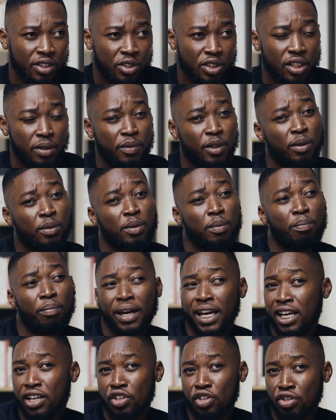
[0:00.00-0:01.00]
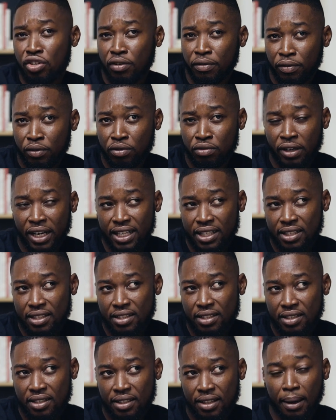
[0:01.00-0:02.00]
So they may not be paying you your full
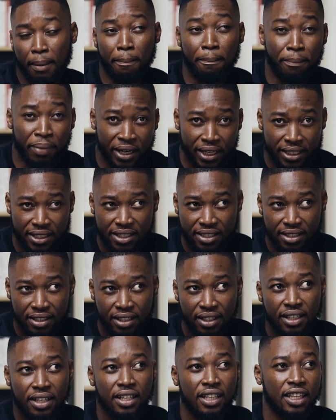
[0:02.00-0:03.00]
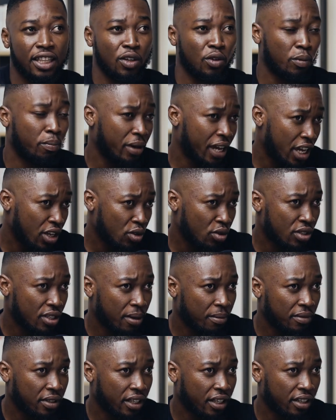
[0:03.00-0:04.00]
rates, but they will pay you
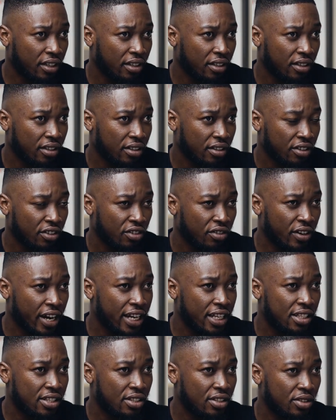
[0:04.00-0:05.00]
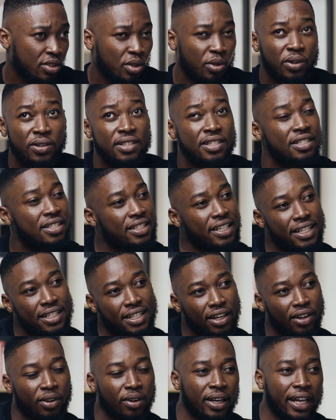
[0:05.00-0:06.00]
something, right? So don't
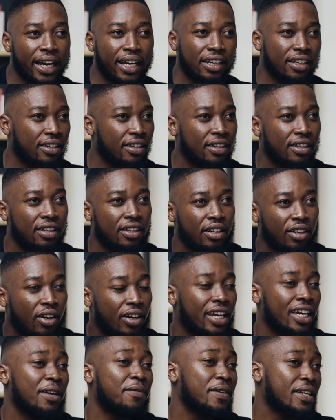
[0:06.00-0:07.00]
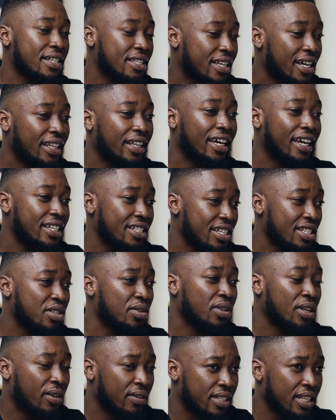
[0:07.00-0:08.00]
sit and go like, okay, if you're scared the agency
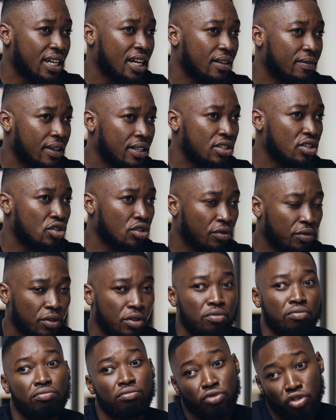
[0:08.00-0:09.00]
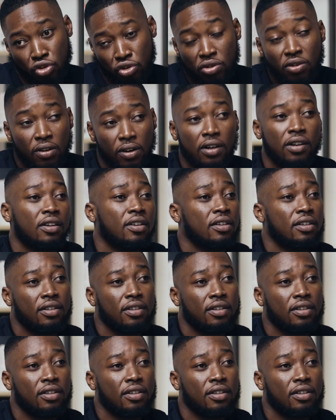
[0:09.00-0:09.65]
will take advantage of you, sure.